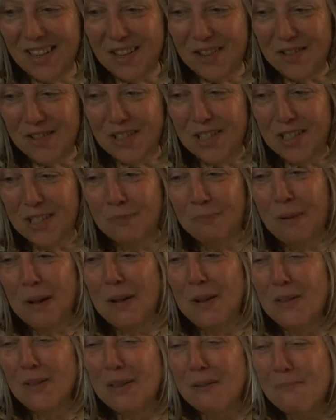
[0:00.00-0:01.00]
You
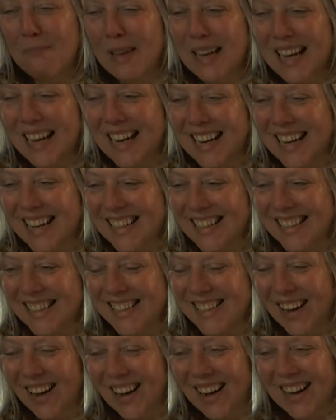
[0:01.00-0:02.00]
spilled the
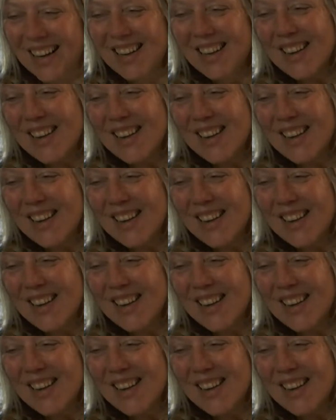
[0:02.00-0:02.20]
beans, I